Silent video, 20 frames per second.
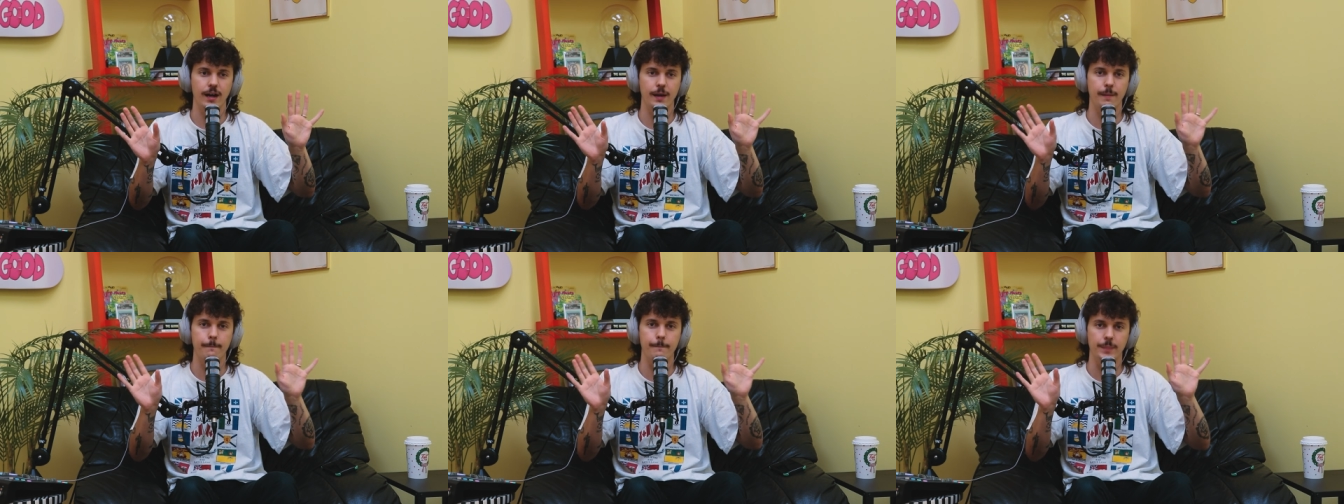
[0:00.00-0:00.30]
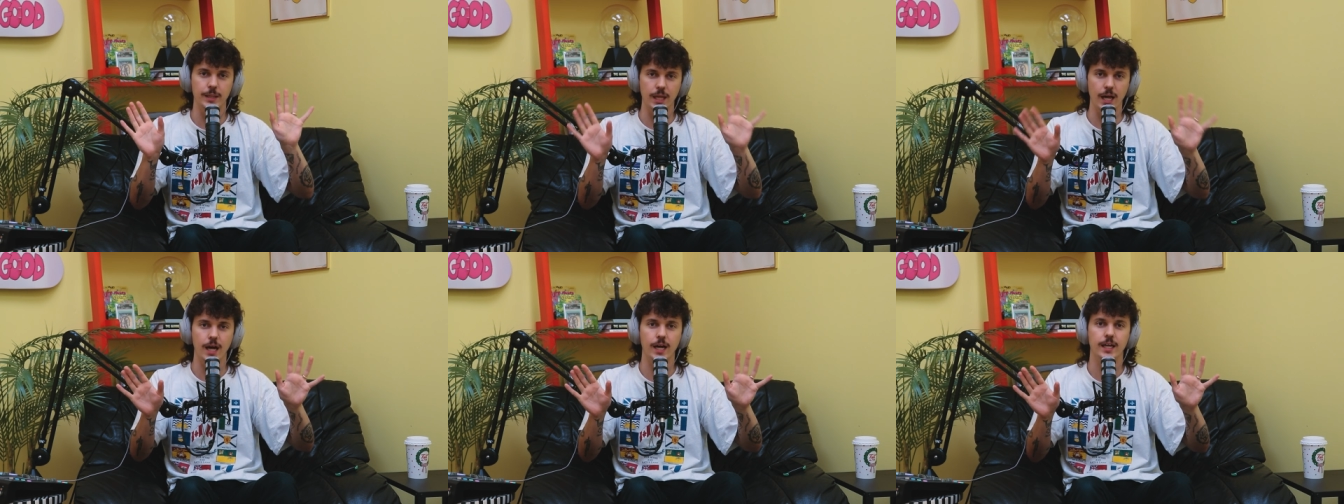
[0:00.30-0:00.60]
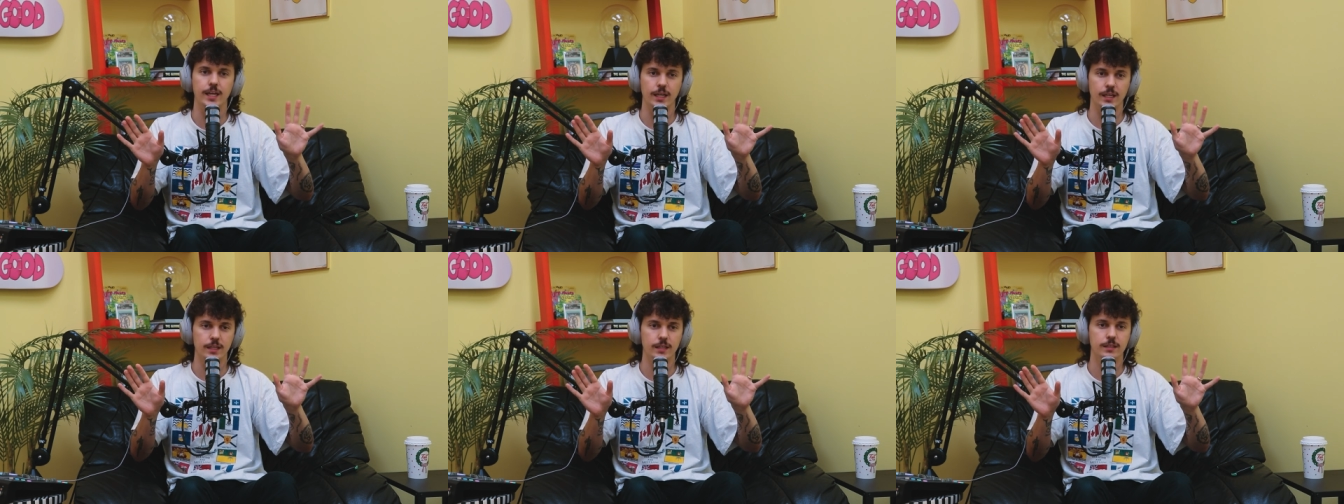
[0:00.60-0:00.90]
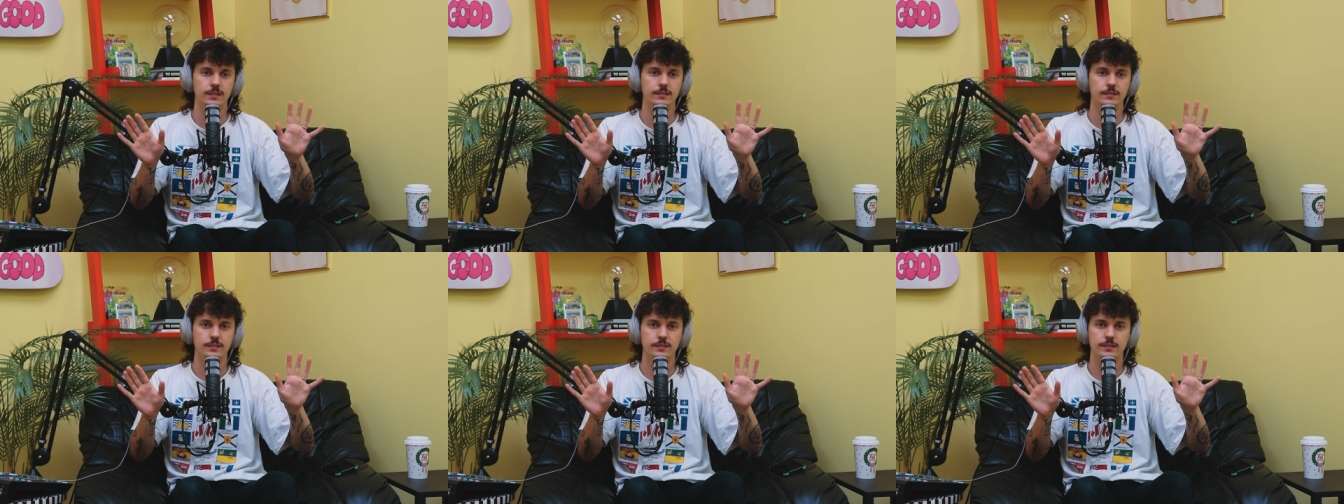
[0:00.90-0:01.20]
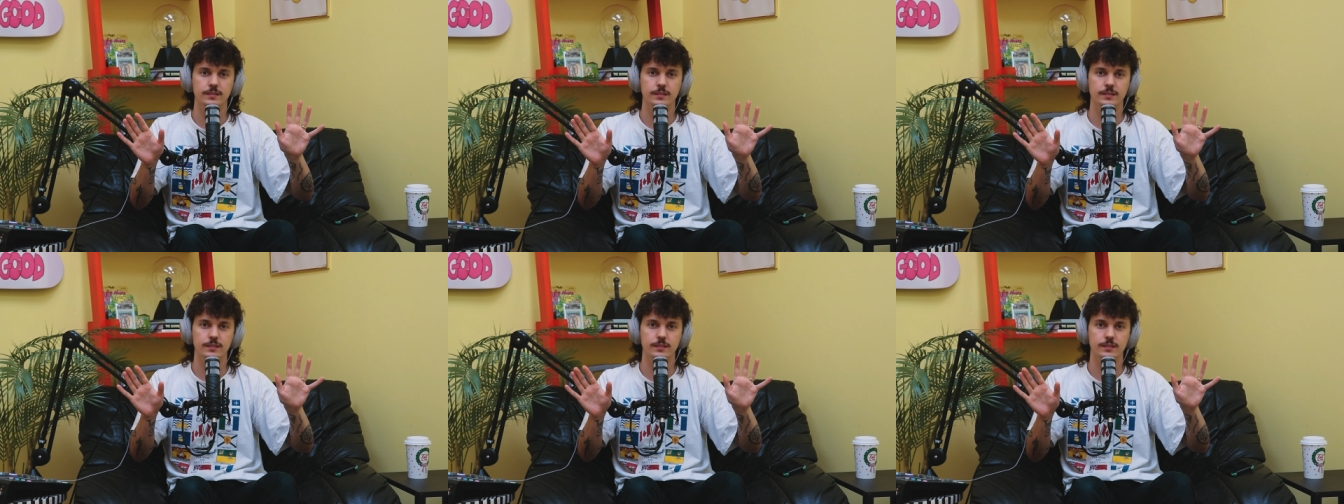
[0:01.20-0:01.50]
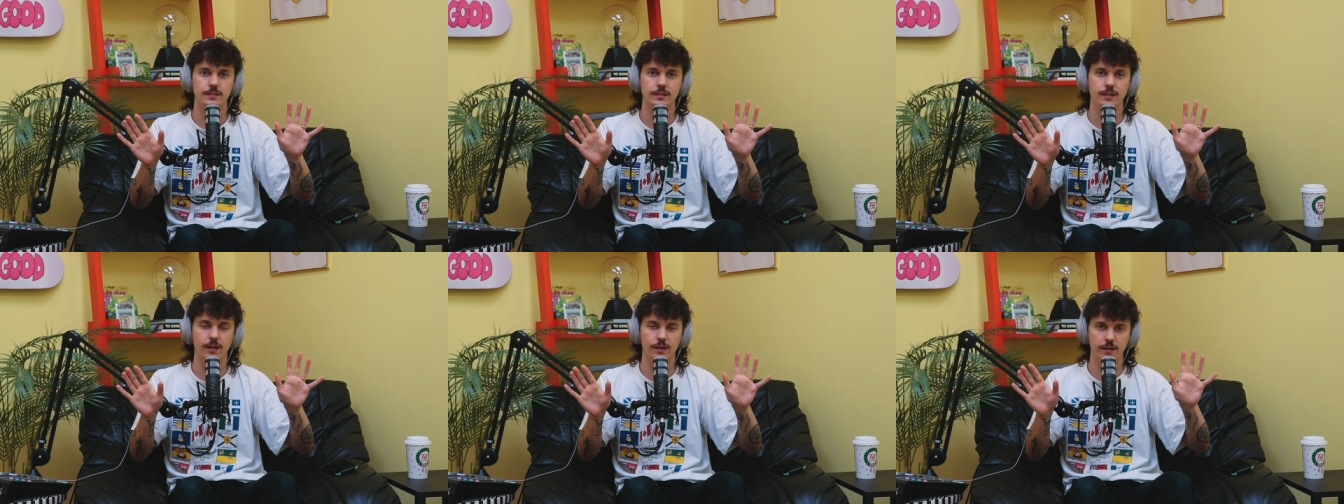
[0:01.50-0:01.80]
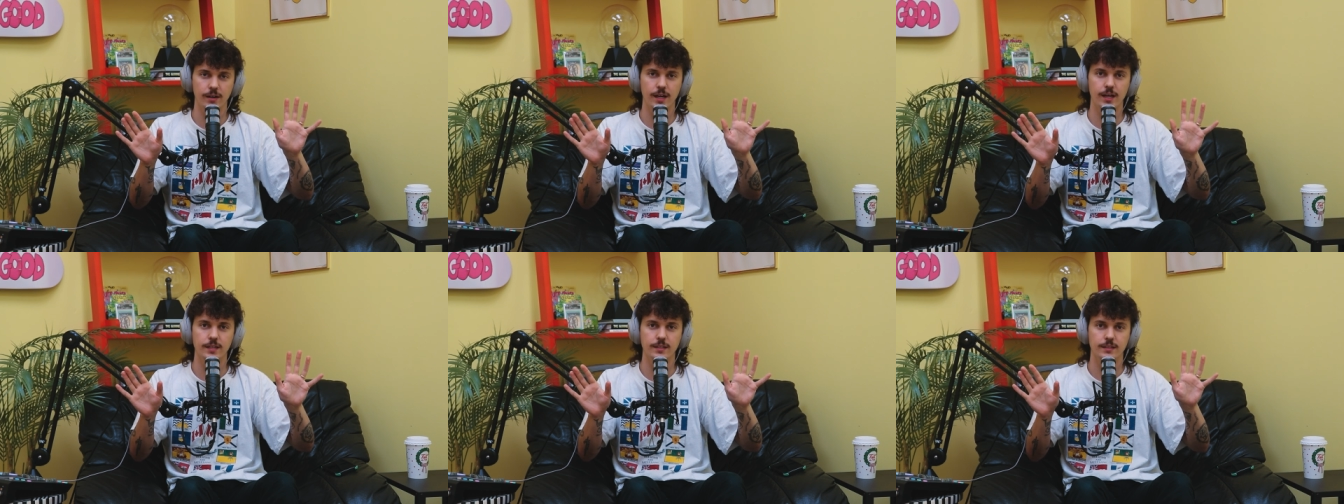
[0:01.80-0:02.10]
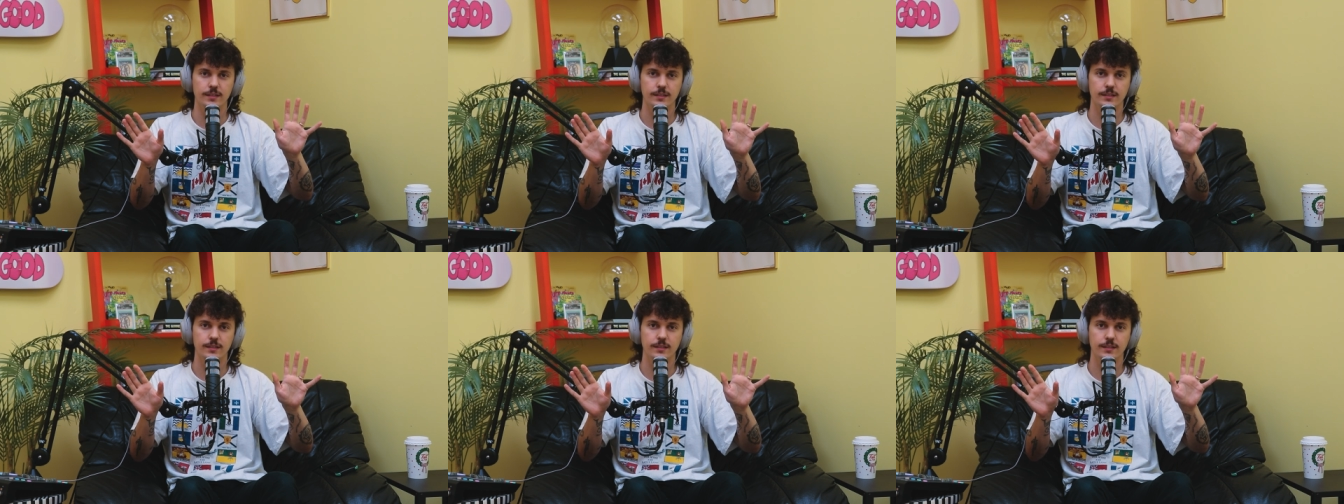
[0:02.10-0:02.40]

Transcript: am blocking you, all right?